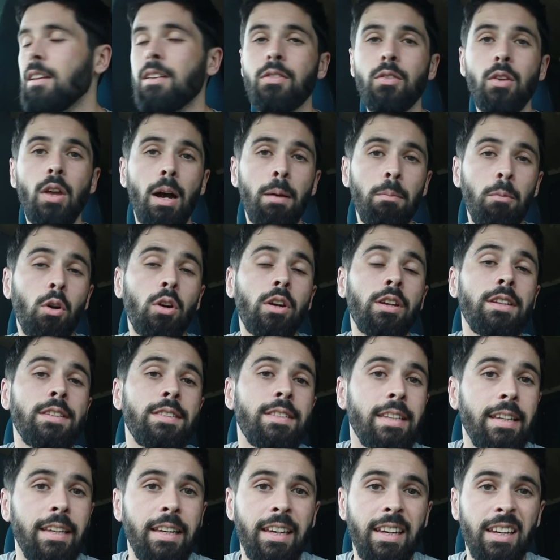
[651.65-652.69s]
Now, I'm not going to
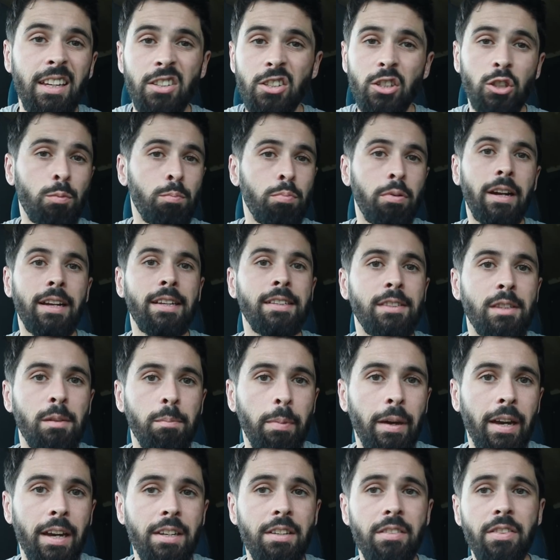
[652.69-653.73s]
sit here and just praise the
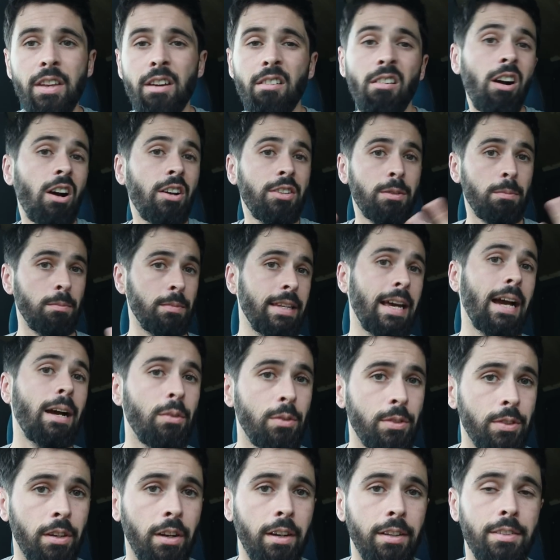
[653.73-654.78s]
bed. There are some
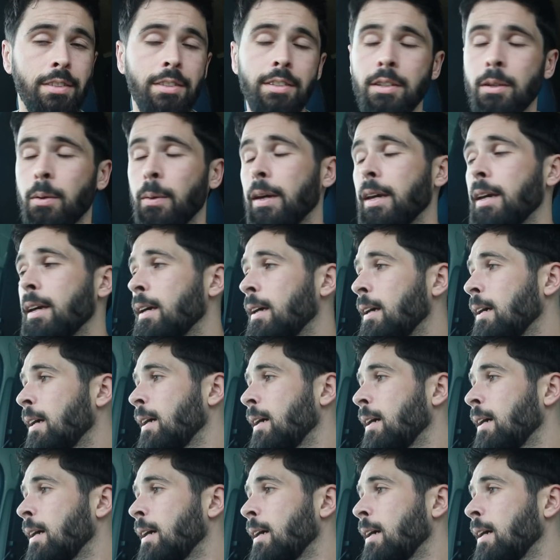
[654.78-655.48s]
downsides to it.